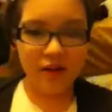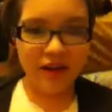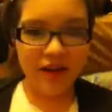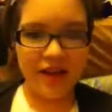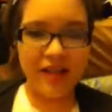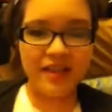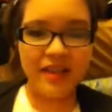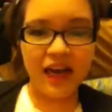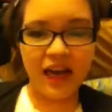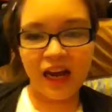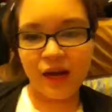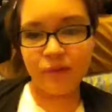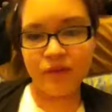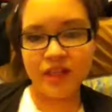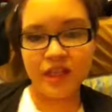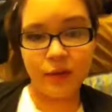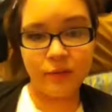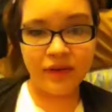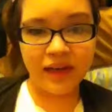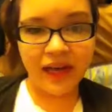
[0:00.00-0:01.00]
look at the time
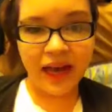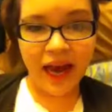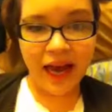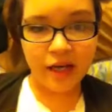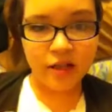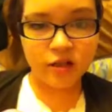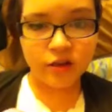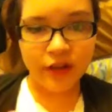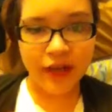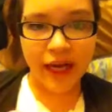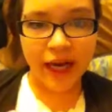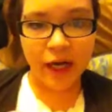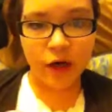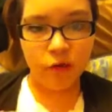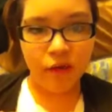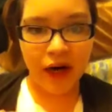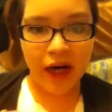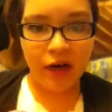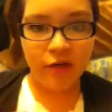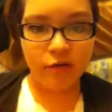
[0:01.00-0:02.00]
because I'm actually
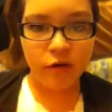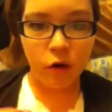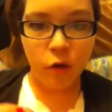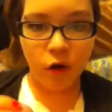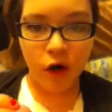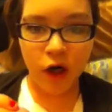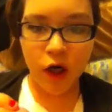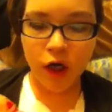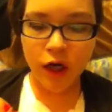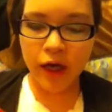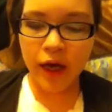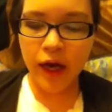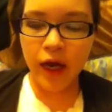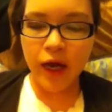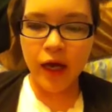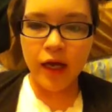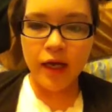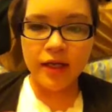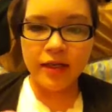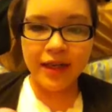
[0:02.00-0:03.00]
getting ready for work.
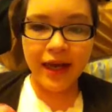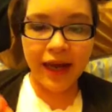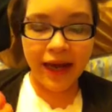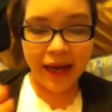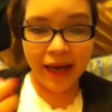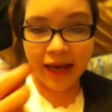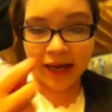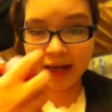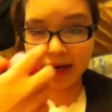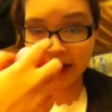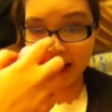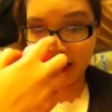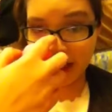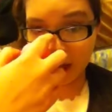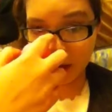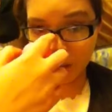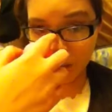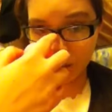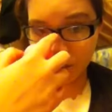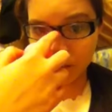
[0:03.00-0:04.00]
And
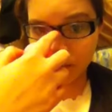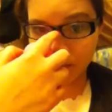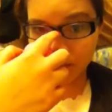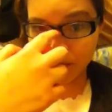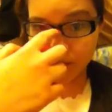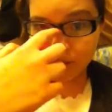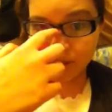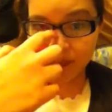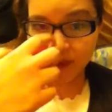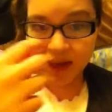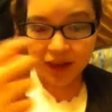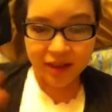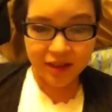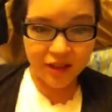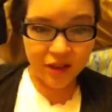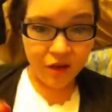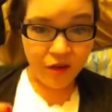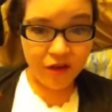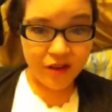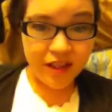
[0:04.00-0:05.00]

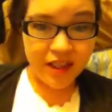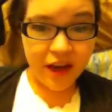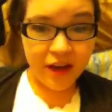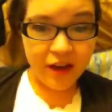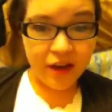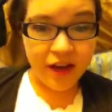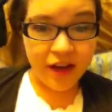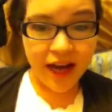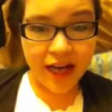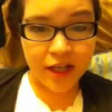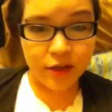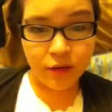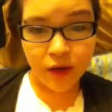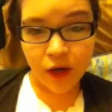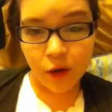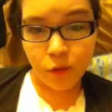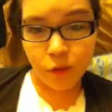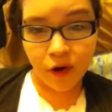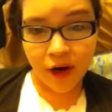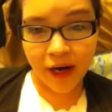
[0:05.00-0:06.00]
so I'll tell you guys what
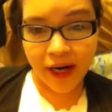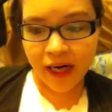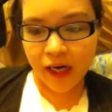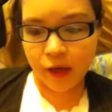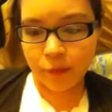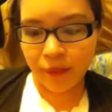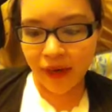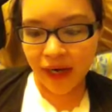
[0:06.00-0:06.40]
I'm wearing in a